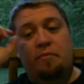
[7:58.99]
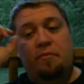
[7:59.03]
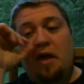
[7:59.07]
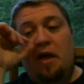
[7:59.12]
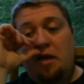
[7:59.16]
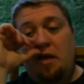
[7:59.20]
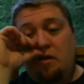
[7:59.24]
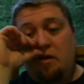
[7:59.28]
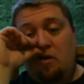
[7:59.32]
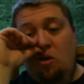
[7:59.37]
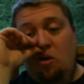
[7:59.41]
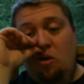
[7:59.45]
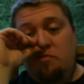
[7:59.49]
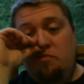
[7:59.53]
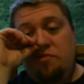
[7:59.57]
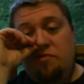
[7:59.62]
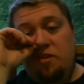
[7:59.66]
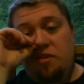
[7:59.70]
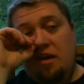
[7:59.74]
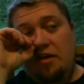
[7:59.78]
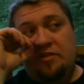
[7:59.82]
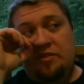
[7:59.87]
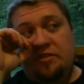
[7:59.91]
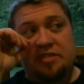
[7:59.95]
I hope
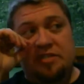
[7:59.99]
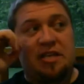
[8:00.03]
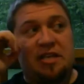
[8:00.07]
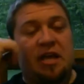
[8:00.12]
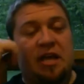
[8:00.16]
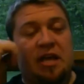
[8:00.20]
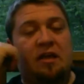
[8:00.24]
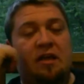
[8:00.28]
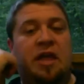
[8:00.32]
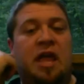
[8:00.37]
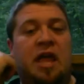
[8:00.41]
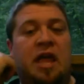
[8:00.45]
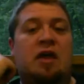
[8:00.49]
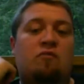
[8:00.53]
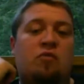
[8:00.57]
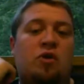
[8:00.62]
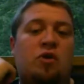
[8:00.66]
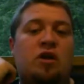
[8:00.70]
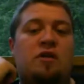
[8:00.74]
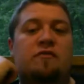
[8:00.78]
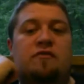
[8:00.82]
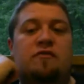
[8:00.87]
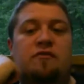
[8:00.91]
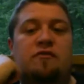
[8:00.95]
to obviously get
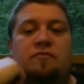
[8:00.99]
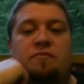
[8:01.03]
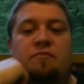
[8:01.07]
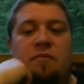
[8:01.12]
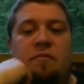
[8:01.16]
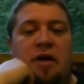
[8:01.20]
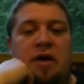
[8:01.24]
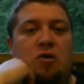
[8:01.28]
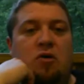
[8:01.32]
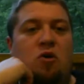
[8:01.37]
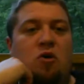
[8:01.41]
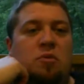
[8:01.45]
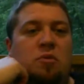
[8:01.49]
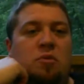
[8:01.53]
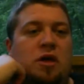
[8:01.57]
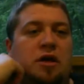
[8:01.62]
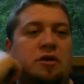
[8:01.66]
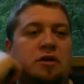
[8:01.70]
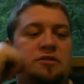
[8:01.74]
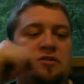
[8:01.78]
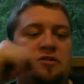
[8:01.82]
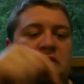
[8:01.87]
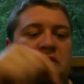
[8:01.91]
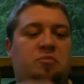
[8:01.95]
rid of my
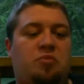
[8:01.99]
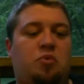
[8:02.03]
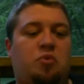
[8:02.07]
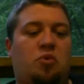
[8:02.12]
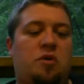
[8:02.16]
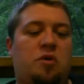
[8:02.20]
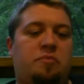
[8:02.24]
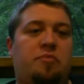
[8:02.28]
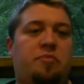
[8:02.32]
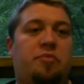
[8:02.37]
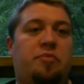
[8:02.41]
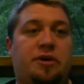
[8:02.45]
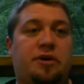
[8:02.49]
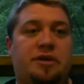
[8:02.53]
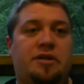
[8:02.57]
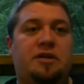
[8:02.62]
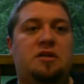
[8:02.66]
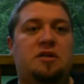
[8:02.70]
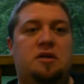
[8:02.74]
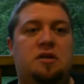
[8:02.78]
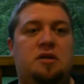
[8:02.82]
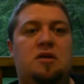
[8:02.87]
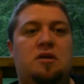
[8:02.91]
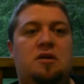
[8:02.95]
gallbladder at some point, but
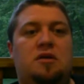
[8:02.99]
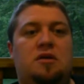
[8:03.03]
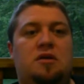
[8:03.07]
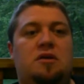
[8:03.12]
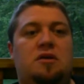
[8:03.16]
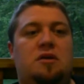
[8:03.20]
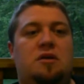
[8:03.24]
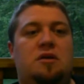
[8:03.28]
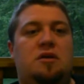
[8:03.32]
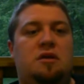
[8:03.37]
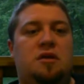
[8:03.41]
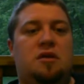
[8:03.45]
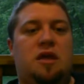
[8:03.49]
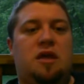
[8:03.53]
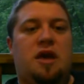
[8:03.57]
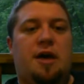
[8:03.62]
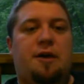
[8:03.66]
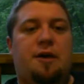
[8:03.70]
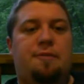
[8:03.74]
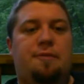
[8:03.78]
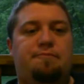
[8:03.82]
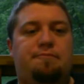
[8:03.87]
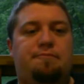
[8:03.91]
yeah.